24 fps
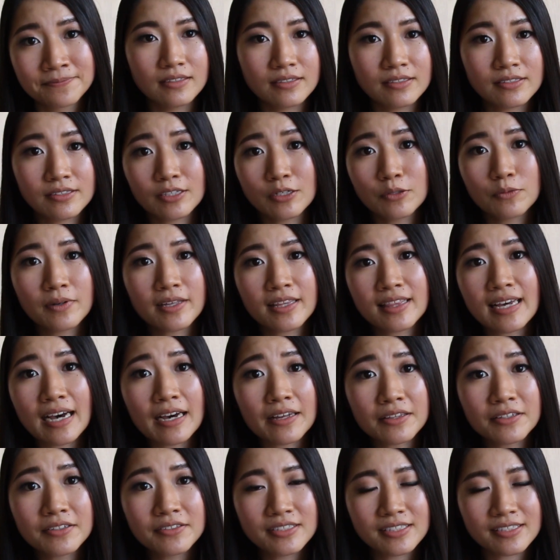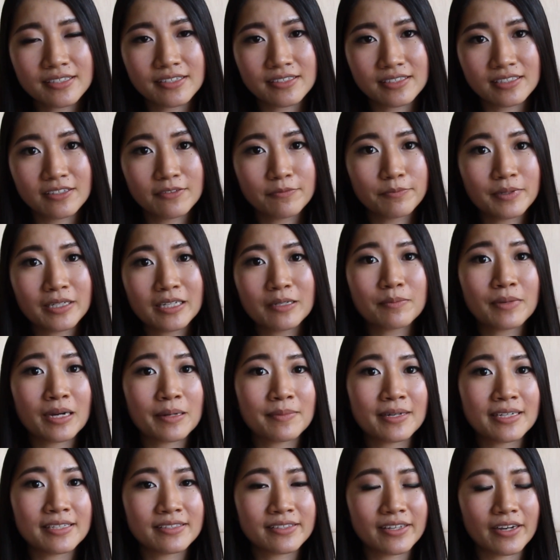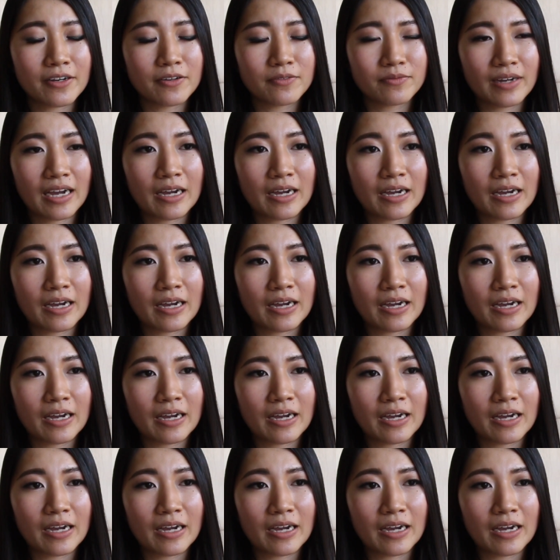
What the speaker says: So without those years of being by myself,